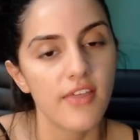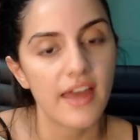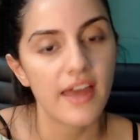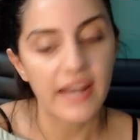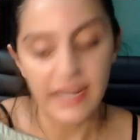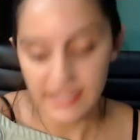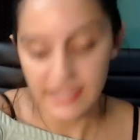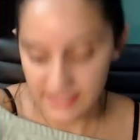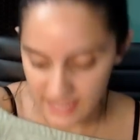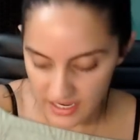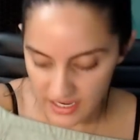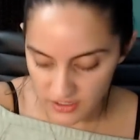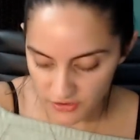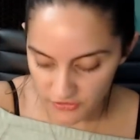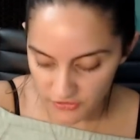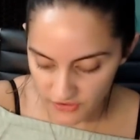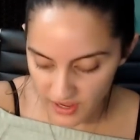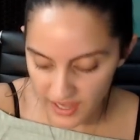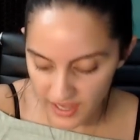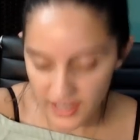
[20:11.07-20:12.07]
that
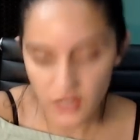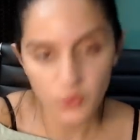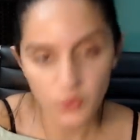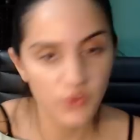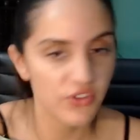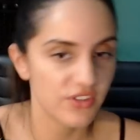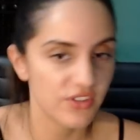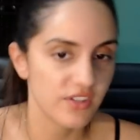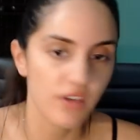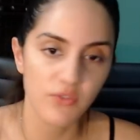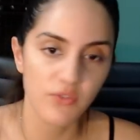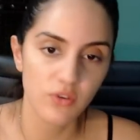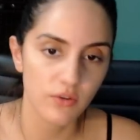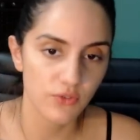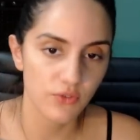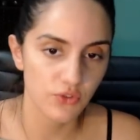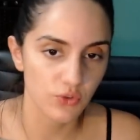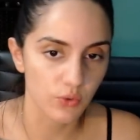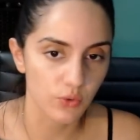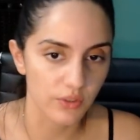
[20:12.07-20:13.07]
identify with the Seven of
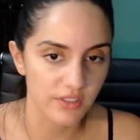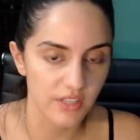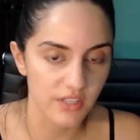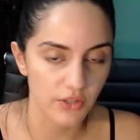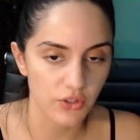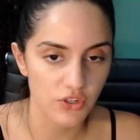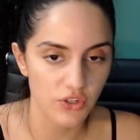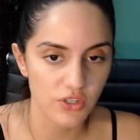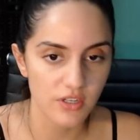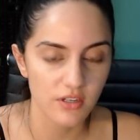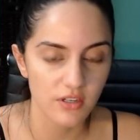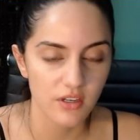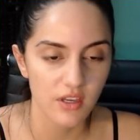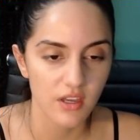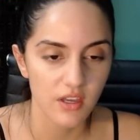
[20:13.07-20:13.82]
Swords energy.